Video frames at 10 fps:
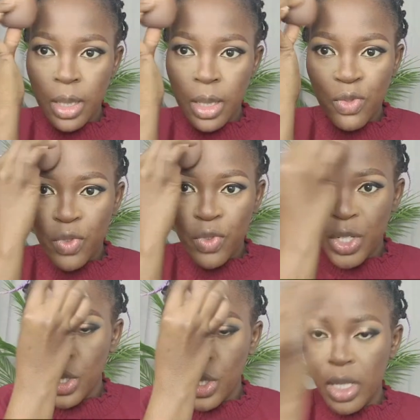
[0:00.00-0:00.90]
This
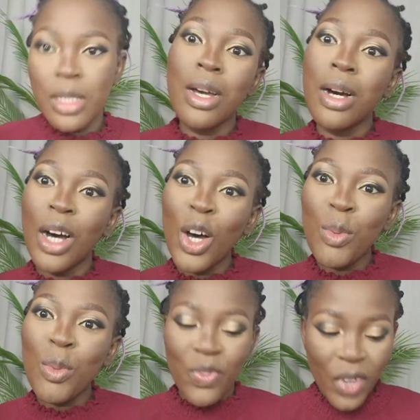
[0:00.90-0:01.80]
video is
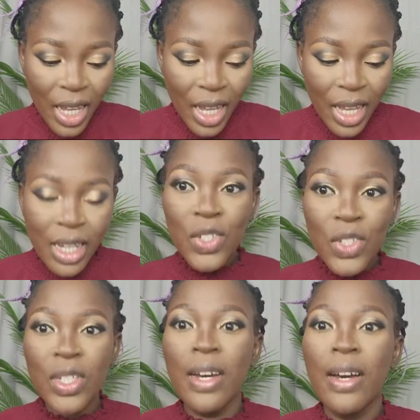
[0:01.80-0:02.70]
almost
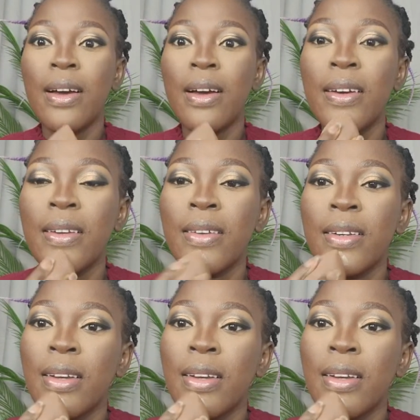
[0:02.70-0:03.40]
finished, and